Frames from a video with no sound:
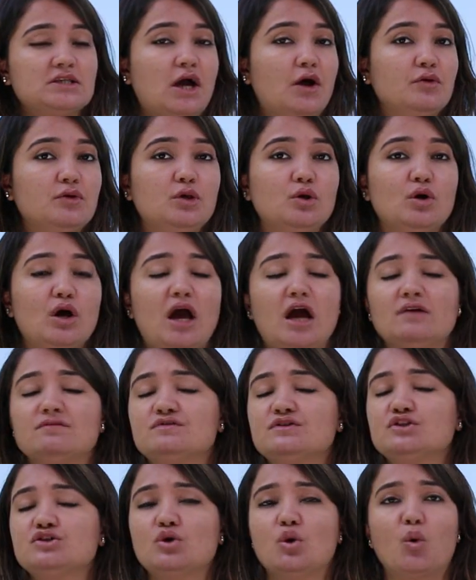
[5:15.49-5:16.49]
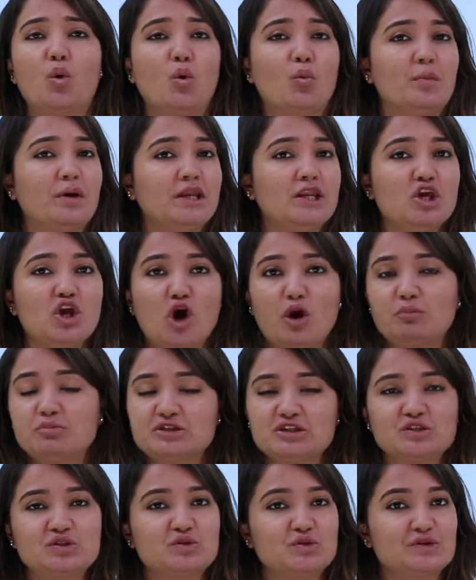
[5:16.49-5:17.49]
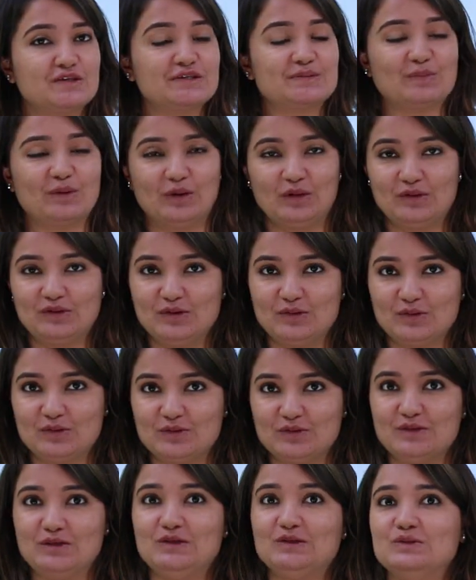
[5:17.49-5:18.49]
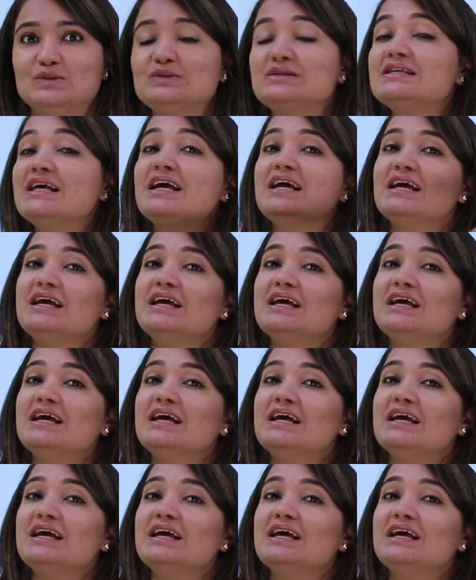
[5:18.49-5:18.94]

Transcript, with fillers: now you have so many options to respond to your good news